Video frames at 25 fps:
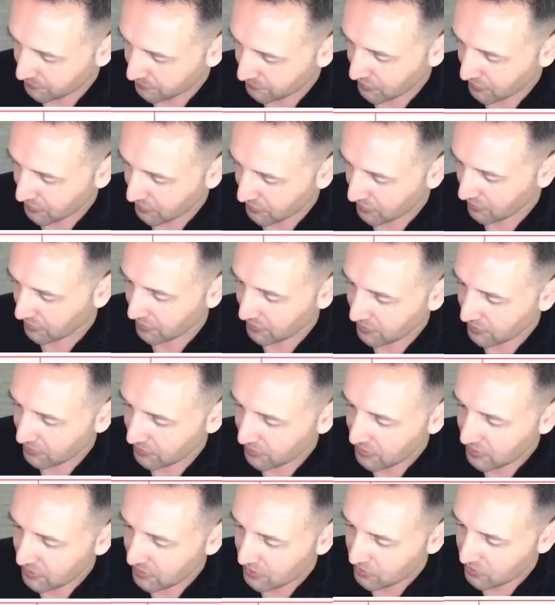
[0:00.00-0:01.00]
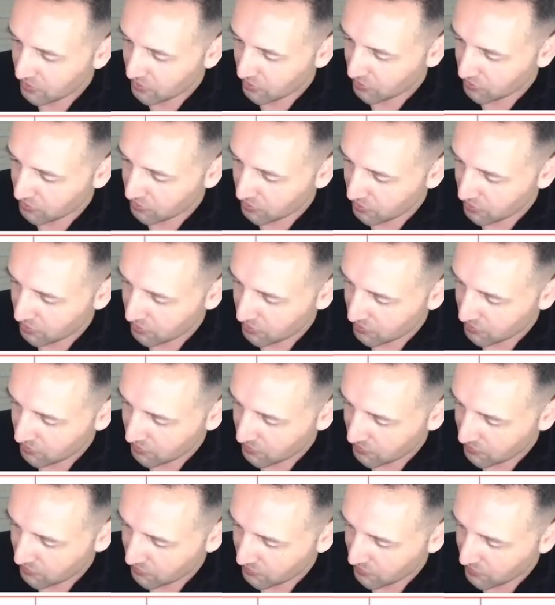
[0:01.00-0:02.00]
Okay, so de.
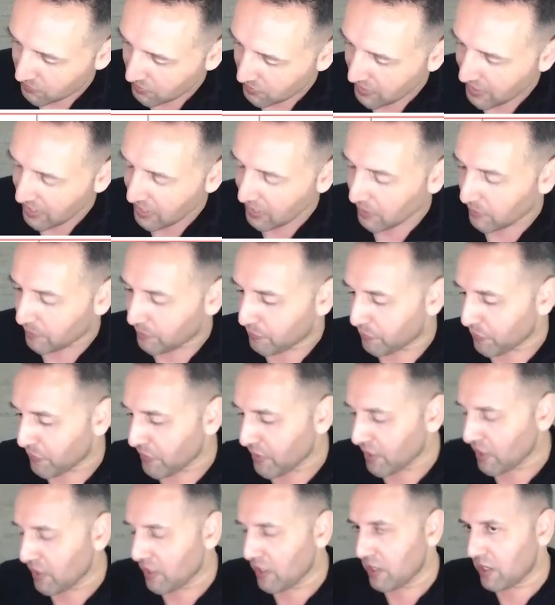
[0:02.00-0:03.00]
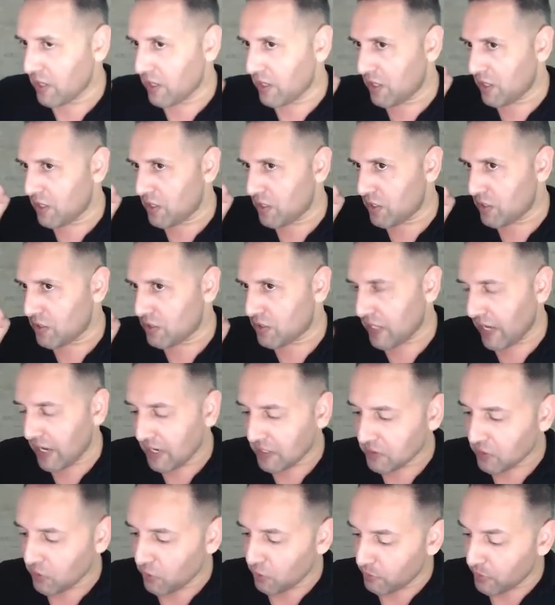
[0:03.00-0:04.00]
Now,
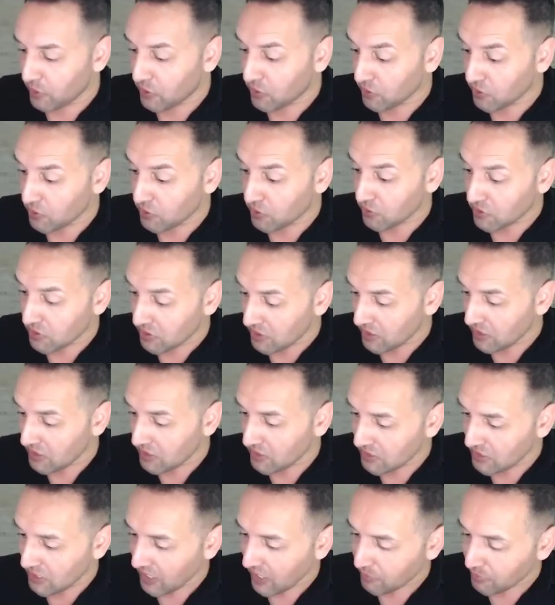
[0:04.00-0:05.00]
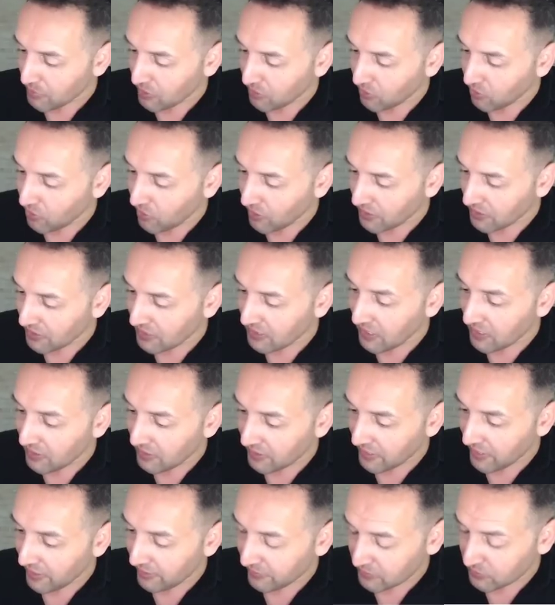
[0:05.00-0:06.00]
take note, because you'll see this happen a lot in other
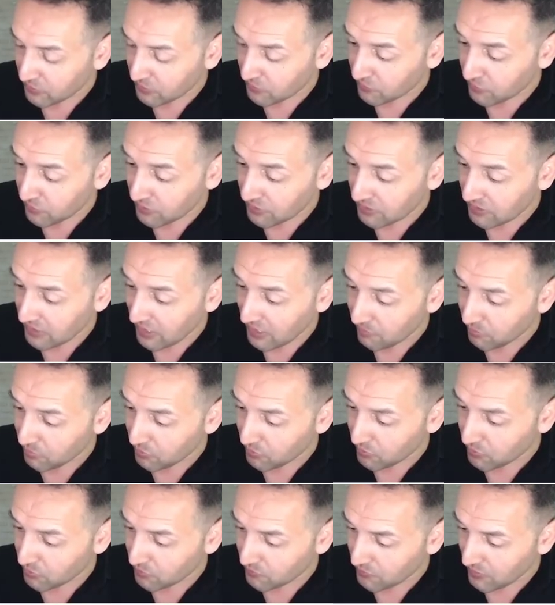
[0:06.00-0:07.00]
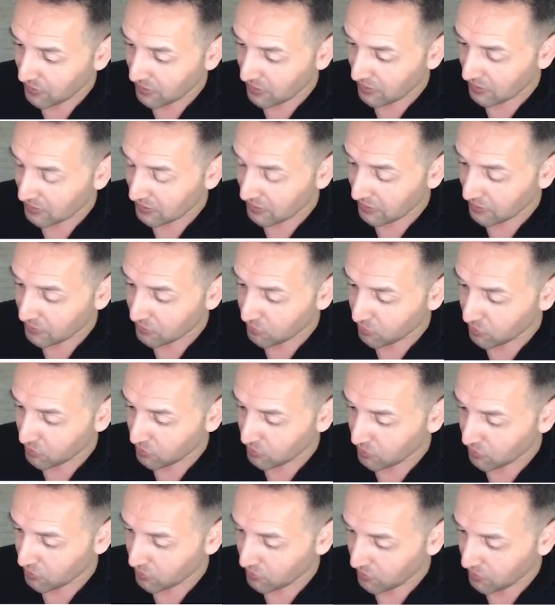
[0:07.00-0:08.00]
characters. For example, later we'll
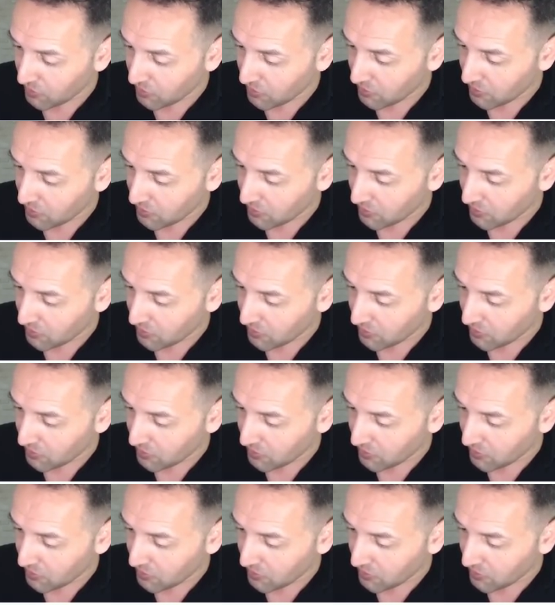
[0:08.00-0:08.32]
do the,